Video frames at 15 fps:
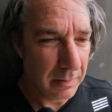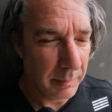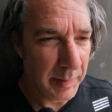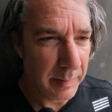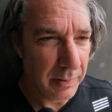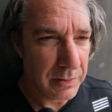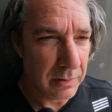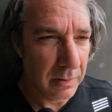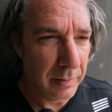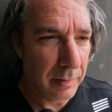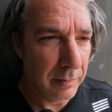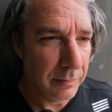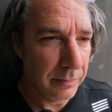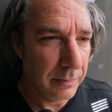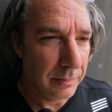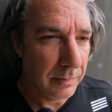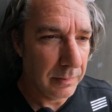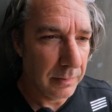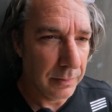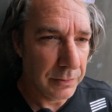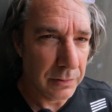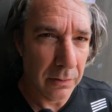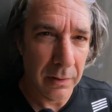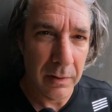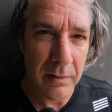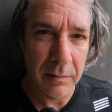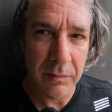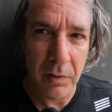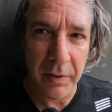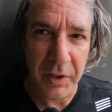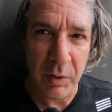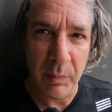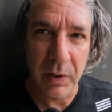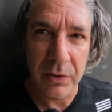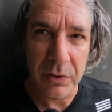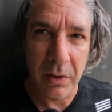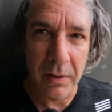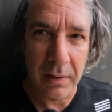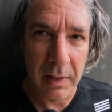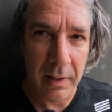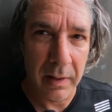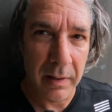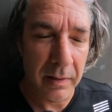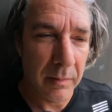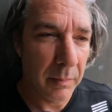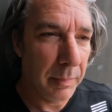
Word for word: I mean, there's a lot of, there's a lot of arguments online.